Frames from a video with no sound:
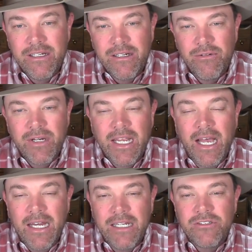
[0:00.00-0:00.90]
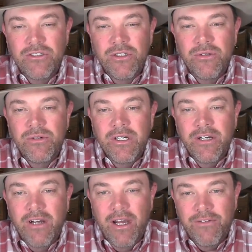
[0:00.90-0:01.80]
We got into
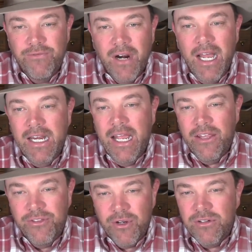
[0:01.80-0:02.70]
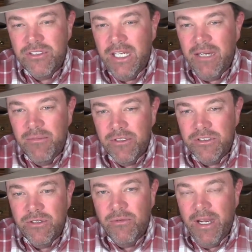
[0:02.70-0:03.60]
Friday. Thursday, most
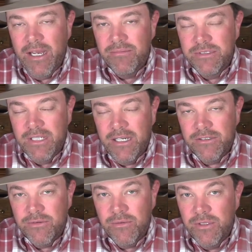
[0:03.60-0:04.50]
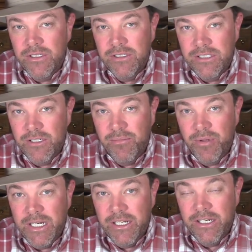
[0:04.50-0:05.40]
of your way up sales were still
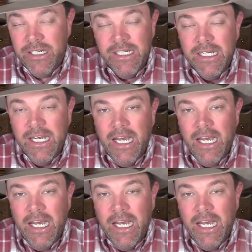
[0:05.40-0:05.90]
pretty good.